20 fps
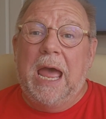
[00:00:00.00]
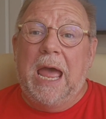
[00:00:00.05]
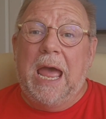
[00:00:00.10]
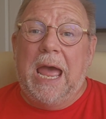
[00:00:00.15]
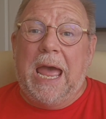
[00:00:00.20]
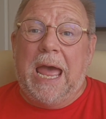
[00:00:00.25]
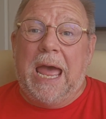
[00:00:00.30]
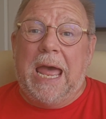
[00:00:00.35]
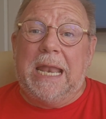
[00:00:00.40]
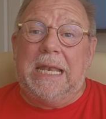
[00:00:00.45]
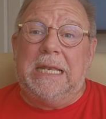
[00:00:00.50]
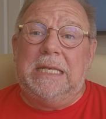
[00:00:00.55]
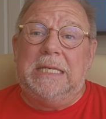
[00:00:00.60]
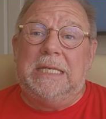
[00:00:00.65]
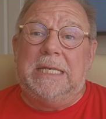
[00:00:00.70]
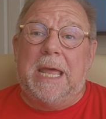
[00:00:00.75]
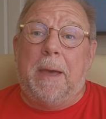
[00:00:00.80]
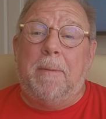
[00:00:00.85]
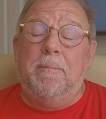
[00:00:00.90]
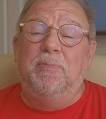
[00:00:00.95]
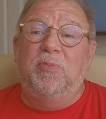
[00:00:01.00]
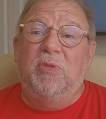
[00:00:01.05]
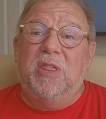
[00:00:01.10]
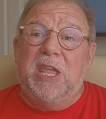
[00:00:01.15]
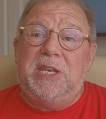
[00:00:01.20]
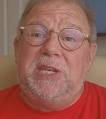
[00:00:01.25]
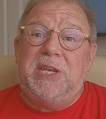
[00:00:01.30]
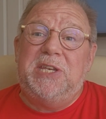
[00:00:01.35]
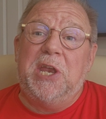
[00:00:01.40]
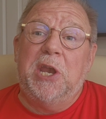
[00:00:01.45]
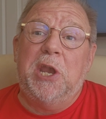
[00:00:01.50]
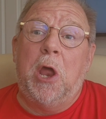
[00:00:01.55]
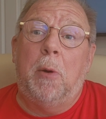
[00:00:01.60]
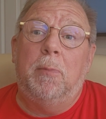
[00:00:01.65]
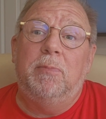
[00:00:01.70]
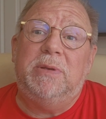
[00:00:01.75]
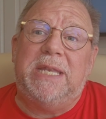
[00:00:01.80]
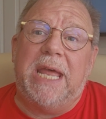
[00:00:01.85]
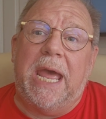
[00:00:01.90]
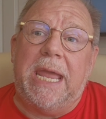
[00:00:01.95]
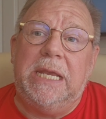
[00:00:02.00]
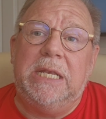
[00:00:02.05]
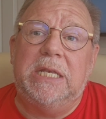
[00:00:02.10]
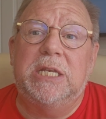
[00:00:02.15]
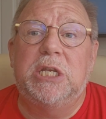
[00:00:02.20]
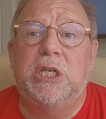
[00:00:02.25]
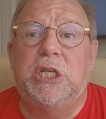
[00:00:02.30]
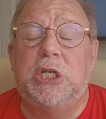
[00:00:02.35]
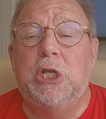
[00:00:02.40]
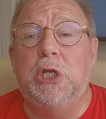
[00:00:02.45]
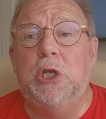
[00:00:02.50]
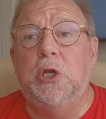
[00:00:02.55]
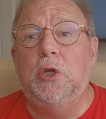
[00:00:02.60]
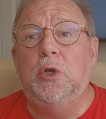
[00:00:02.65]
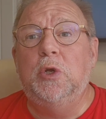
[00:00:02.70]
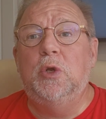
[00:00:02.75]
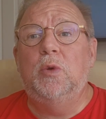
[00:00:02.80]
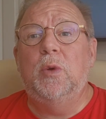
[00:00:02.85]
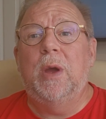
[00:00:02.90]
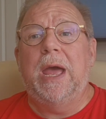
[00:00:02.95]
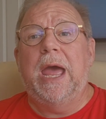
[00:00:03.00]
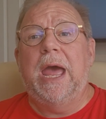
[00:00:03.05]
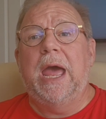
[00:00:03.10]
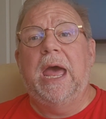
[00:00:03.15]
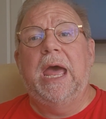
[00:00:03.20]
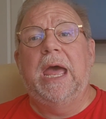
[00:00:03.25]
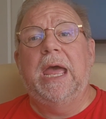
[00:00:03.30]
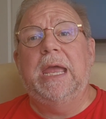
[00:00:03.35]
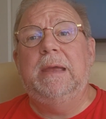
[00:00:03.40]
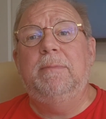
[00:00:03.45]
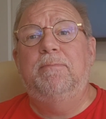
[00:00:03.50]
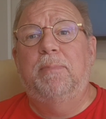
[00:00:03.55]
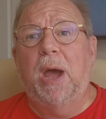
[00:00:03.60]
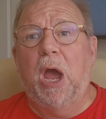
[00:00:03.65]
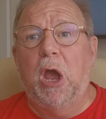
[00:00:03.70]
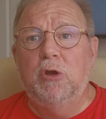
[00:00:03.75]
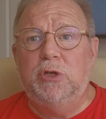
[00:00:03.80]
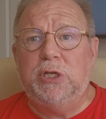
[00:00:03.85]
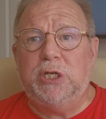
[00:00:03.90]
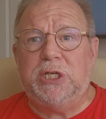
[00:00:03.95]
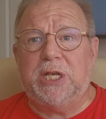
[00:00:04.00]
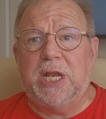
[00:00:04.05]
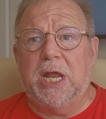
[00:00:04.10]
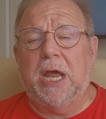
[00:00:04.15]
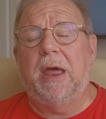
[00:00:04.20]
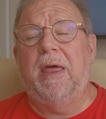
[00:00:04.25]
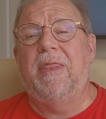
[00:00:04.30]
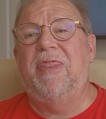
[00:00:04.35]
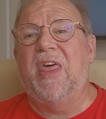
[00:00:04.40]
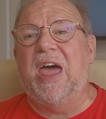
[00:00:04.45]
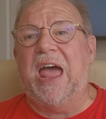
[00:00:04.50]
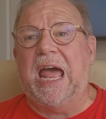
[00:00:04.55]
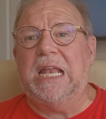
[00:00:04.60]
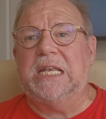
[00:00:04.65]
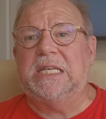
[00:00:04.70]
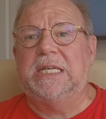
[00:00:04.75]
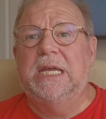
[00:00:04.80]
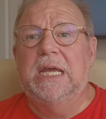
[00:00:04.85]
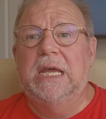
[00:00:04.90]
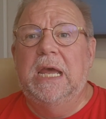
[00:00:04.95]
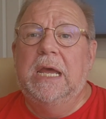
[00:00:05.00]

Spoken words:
And this is an update to a post that